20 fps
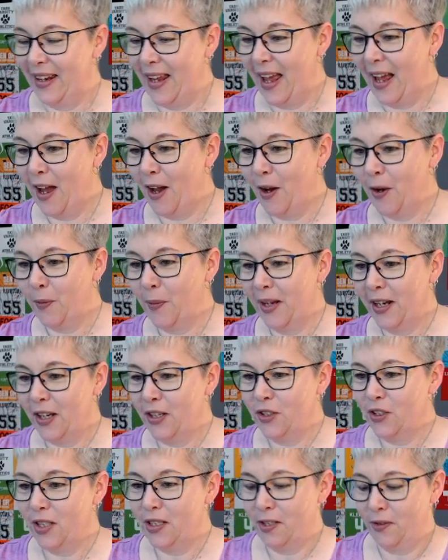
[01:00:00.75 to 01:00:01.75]
now we
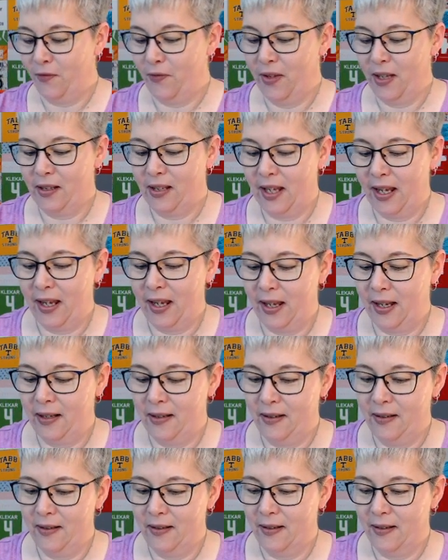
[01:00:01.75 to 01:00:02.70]
can just fill in